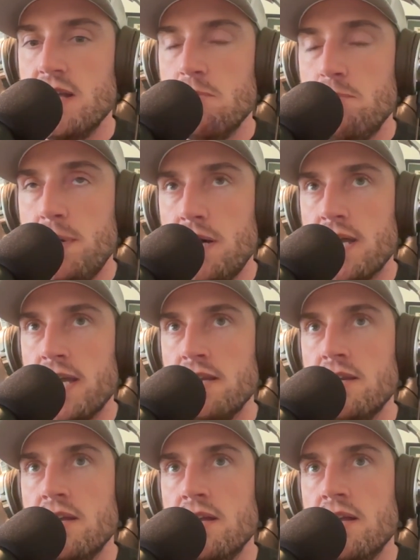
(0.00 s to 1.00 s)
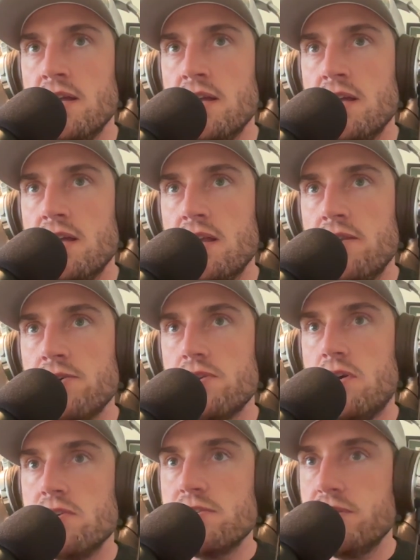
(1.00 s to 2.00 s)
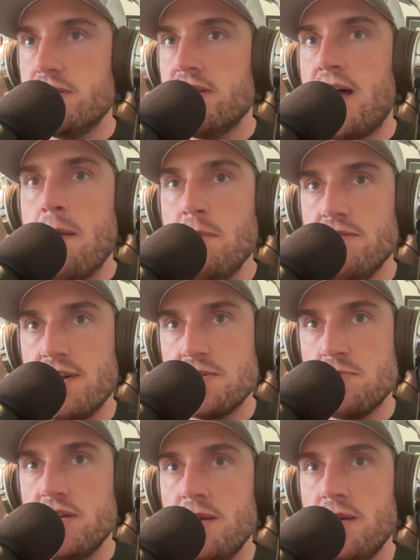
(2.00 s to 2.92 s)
But there's also the time investment.